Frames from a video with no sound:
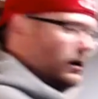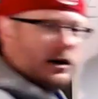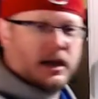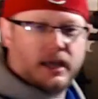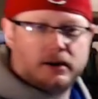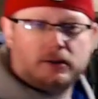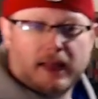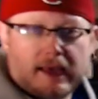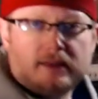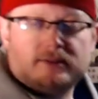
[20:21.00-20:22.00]
Angle
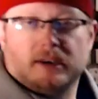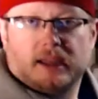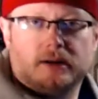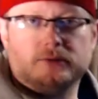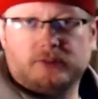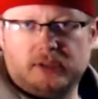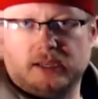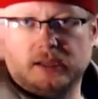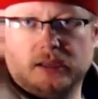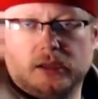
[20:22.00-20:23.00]
x and angle
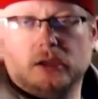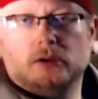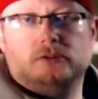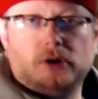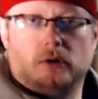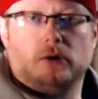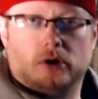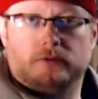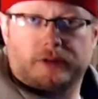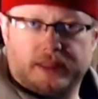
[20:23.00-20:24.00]
z. Don't
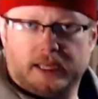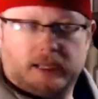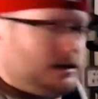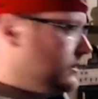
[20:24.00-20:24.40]
overthink it,